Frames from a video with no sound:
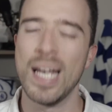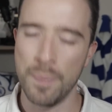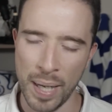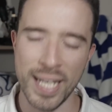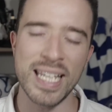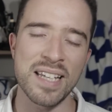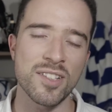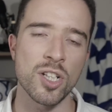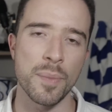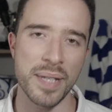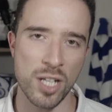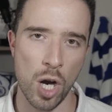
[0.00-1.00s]
But he is
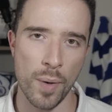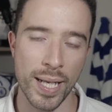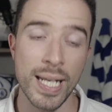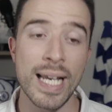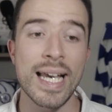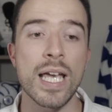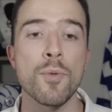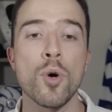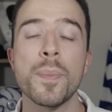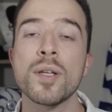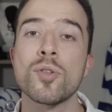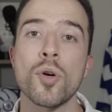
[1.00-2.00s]
going to be going. He
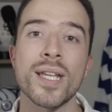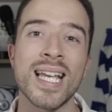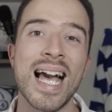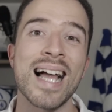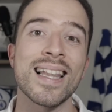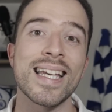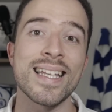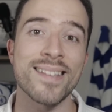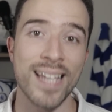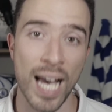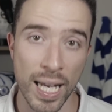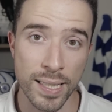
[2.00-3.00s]
will be joining Al
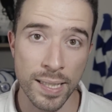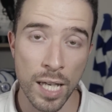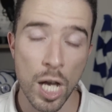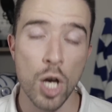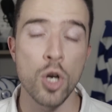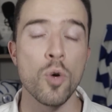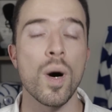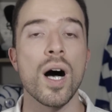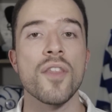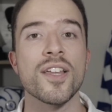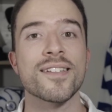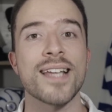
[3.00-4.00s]
Ittihad, who
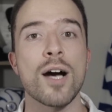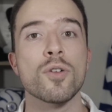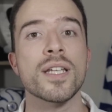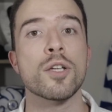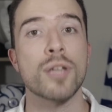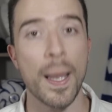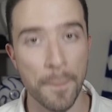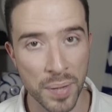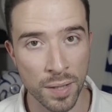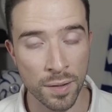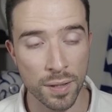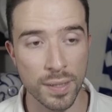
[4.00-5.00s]
are the Saudi
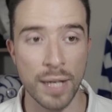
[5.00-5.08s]
champions.